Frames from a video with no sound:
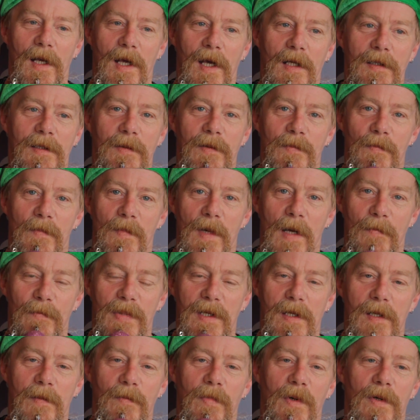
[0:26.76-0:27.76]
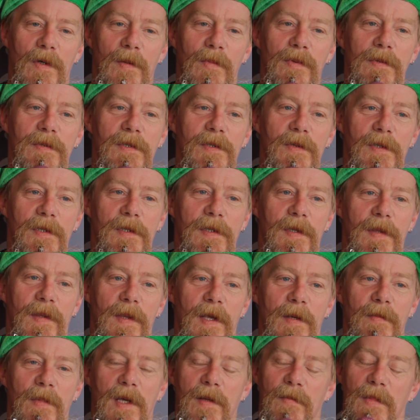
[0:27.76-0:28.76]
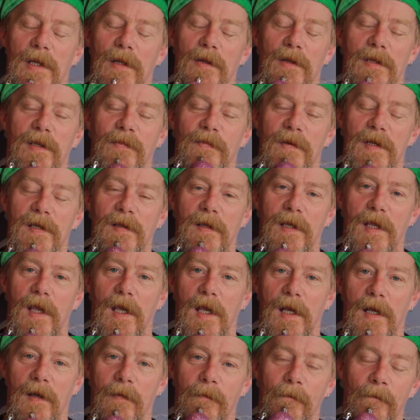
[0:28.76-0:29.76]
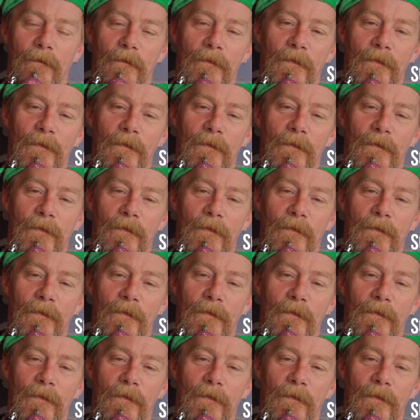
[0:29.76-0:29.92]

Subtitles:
like my Beard Baubles because they make me look sophisticated.